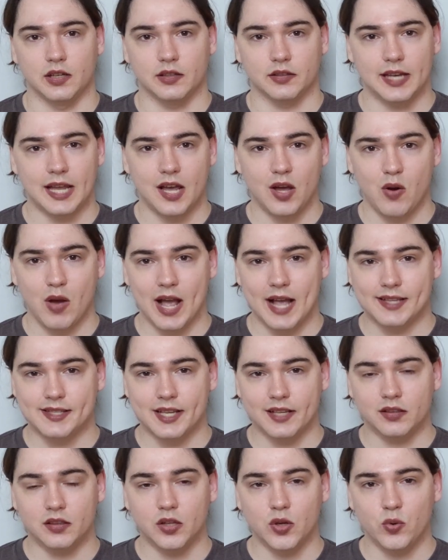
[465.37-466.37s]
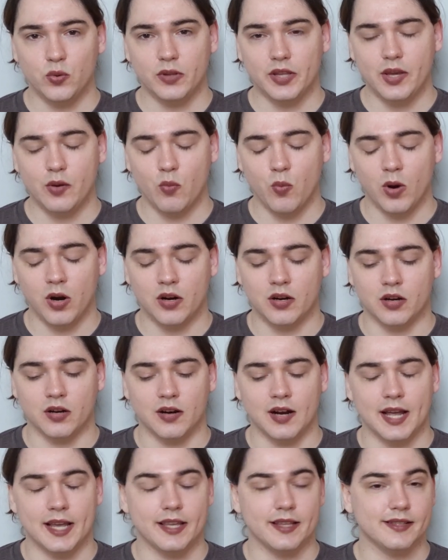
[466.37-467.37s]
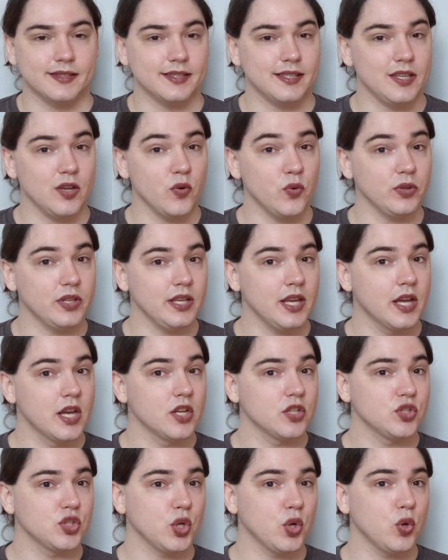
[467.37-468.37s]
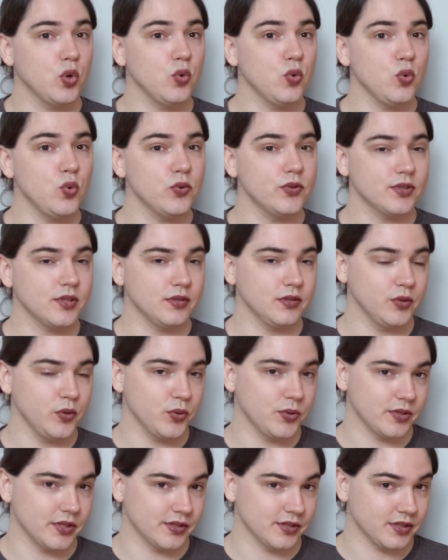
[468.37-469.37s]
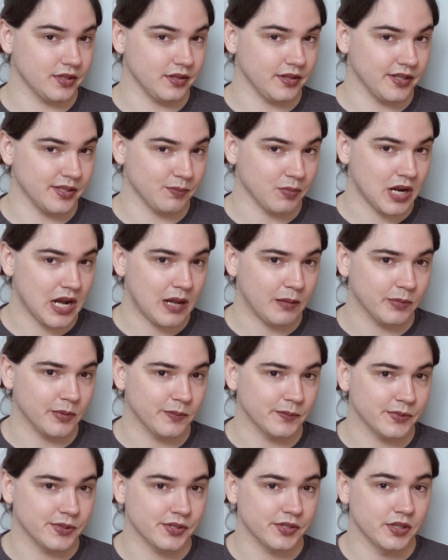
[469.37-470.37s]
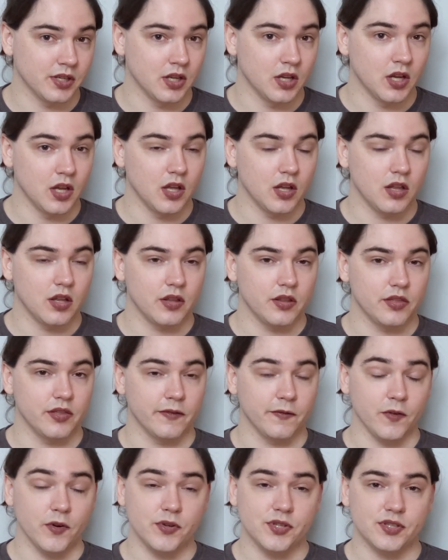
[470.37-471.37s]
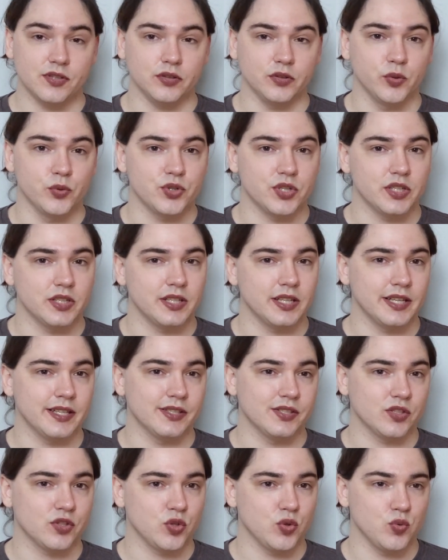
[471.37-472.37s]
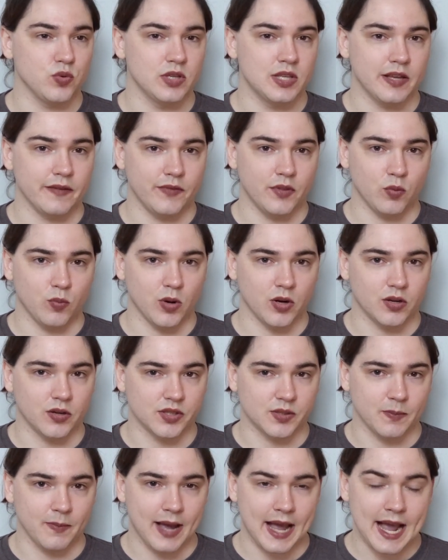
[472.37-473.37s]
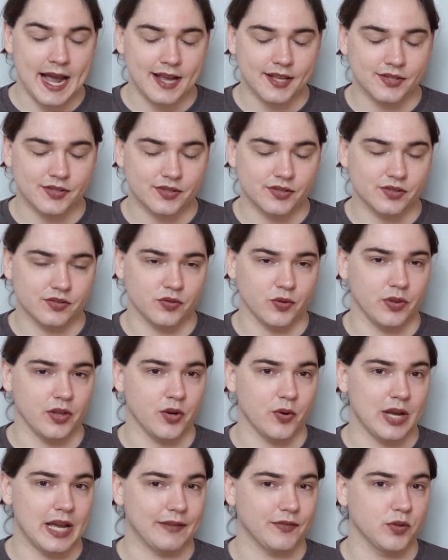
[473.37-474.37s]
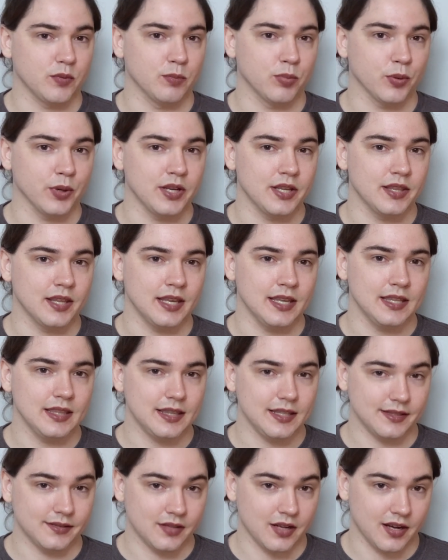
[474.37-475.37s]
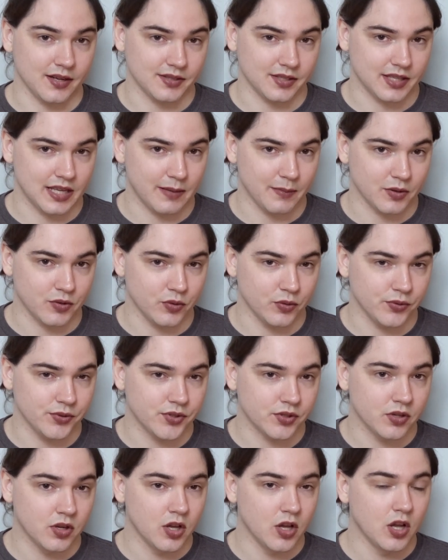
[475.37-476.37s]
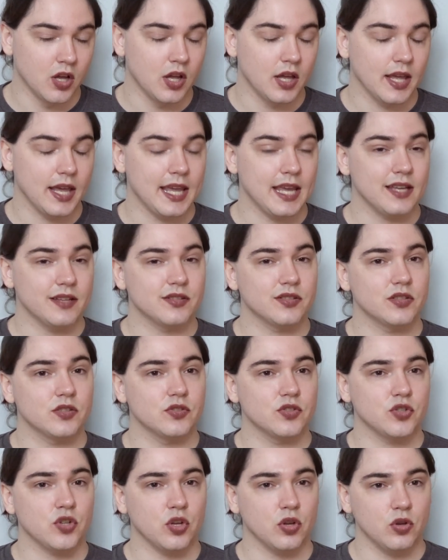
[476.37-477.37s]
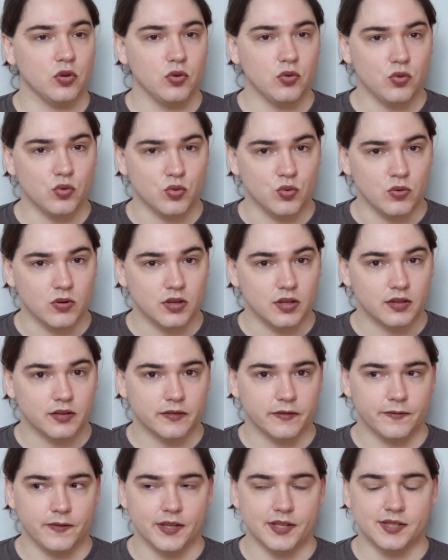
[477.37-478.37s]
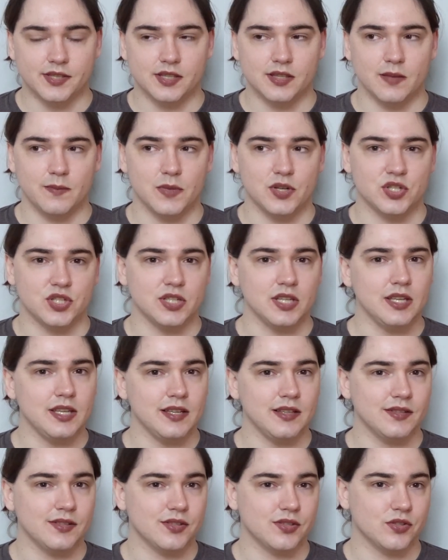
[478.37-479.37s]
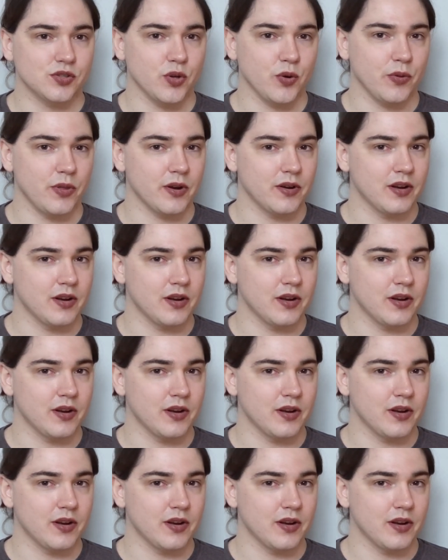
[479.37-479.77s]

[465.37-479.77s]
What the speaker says: Now, as a lowly worker, I can see only two solutions to these problems. The first solution is to give the workers masks so they don't have to breathe in these toxic chemicals, and two, fix the machines so they're